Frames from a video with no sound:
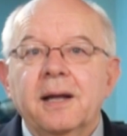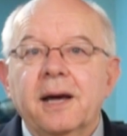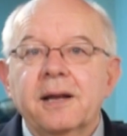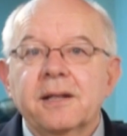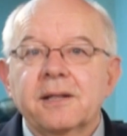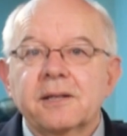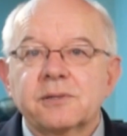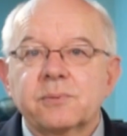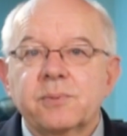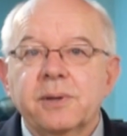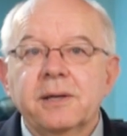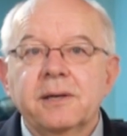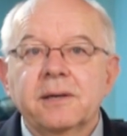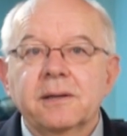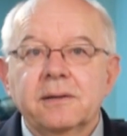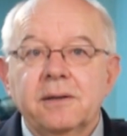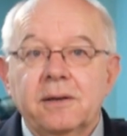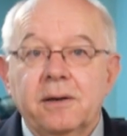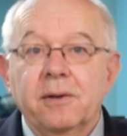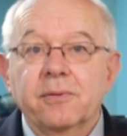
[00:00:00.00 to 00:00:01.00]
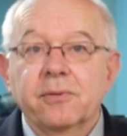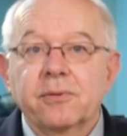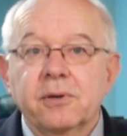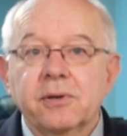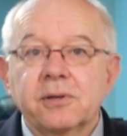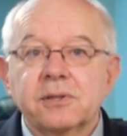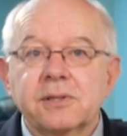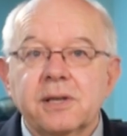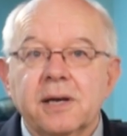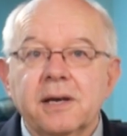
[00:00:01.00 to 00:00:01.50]
Later this week, on
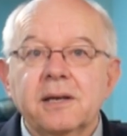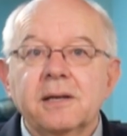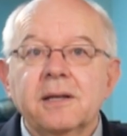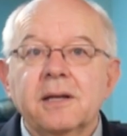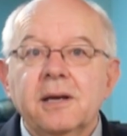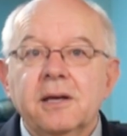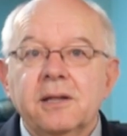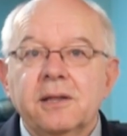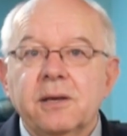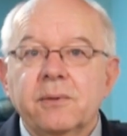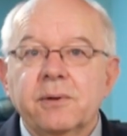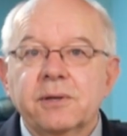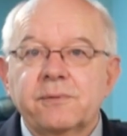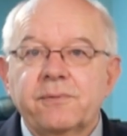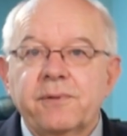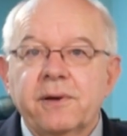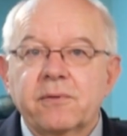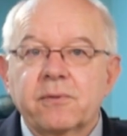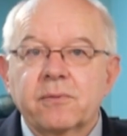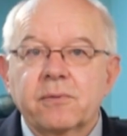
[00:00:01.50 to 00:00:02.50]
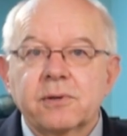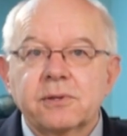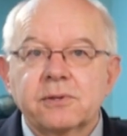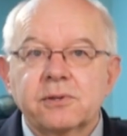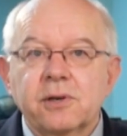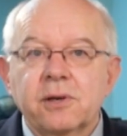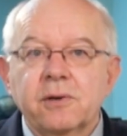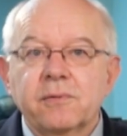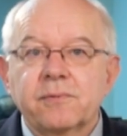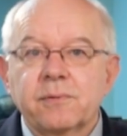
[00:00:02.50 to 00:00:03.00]
Thursday, the US Federal
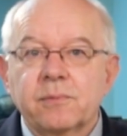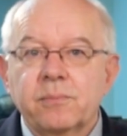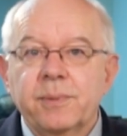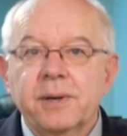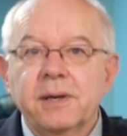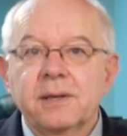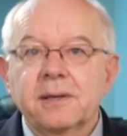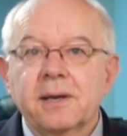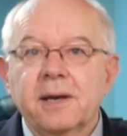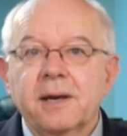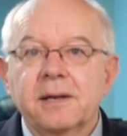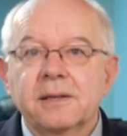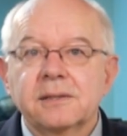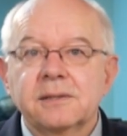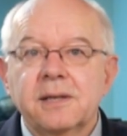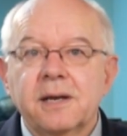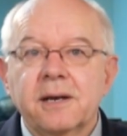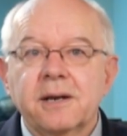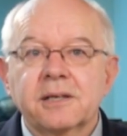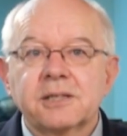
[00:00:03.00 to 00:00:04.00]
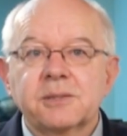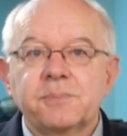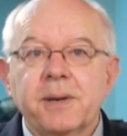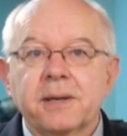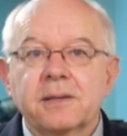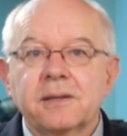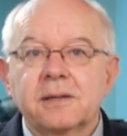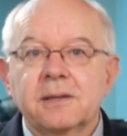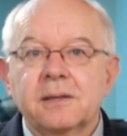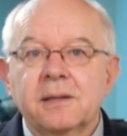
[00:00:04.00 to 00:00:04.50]
Reserve will meet and is now
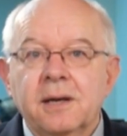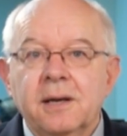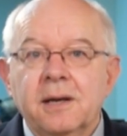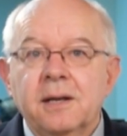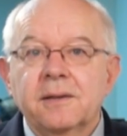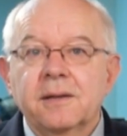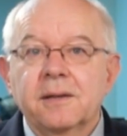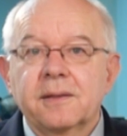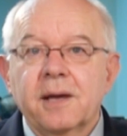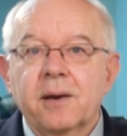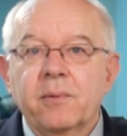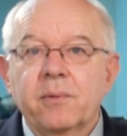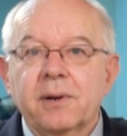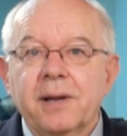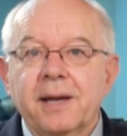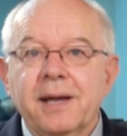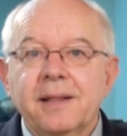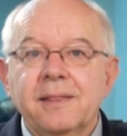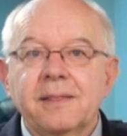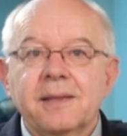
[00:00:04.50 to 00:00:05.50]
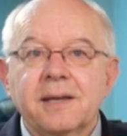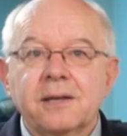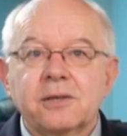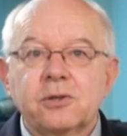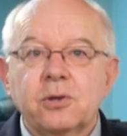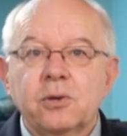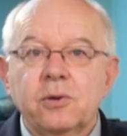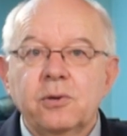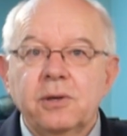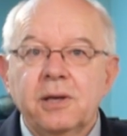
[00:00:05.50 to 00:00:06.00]
expected that they will end their
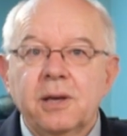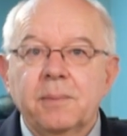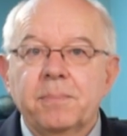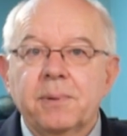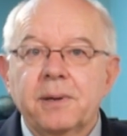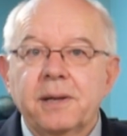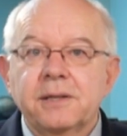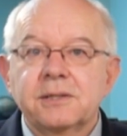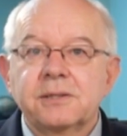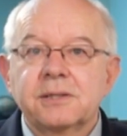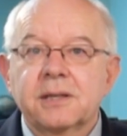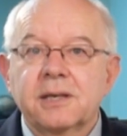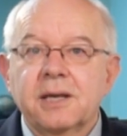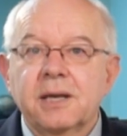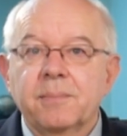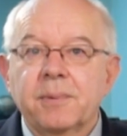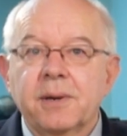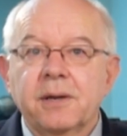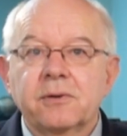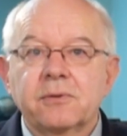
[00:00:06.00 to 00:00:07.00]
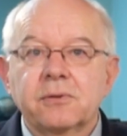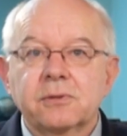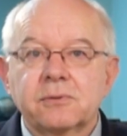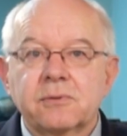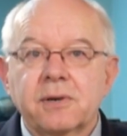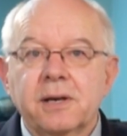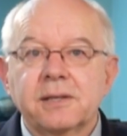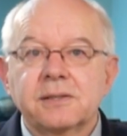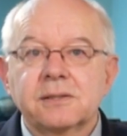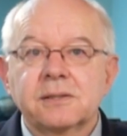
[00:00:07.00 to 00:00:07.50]
two year pledge to keep
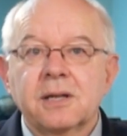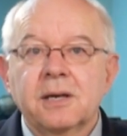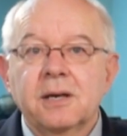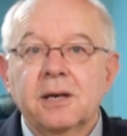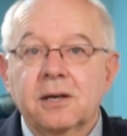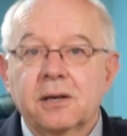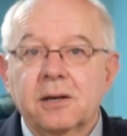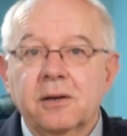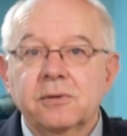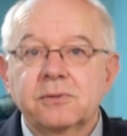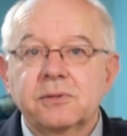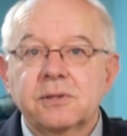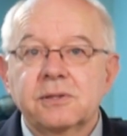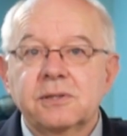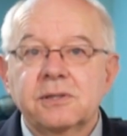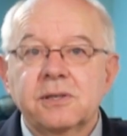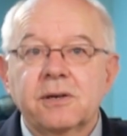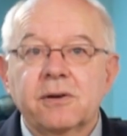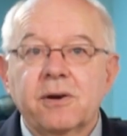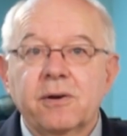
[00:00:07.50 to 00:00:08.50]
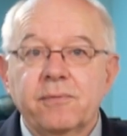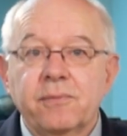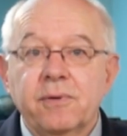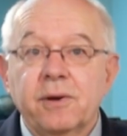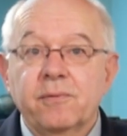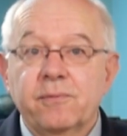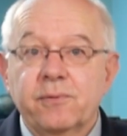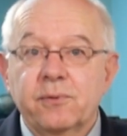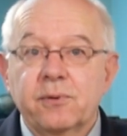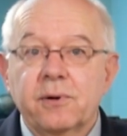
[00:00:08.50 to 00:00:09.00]
interest rates close to zero
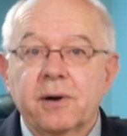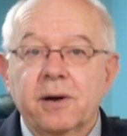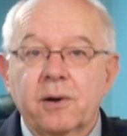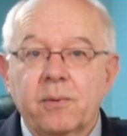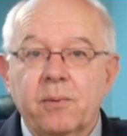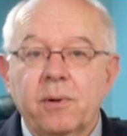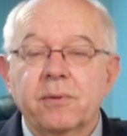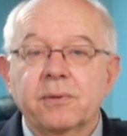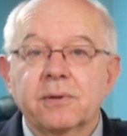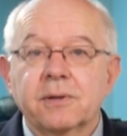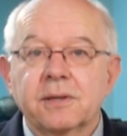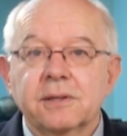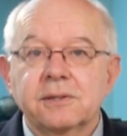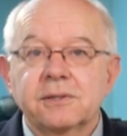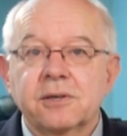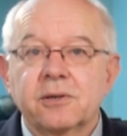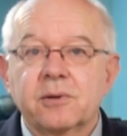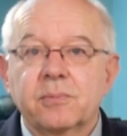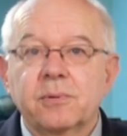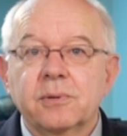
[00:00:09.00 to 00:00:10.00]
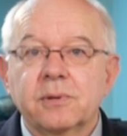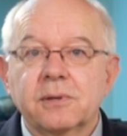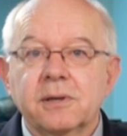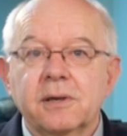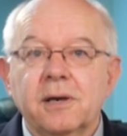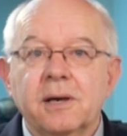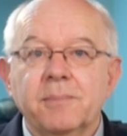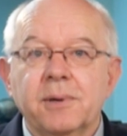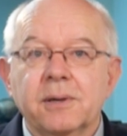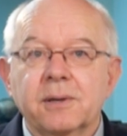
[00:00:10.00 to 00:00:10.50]
for a quote considerable
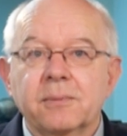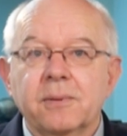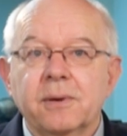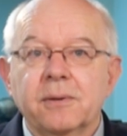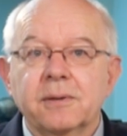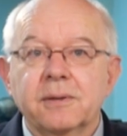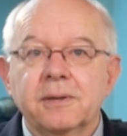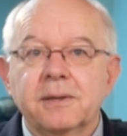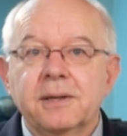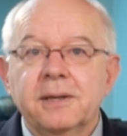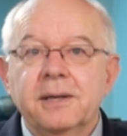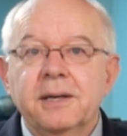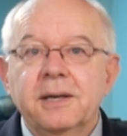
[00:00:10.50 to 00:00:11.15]
time, unquote.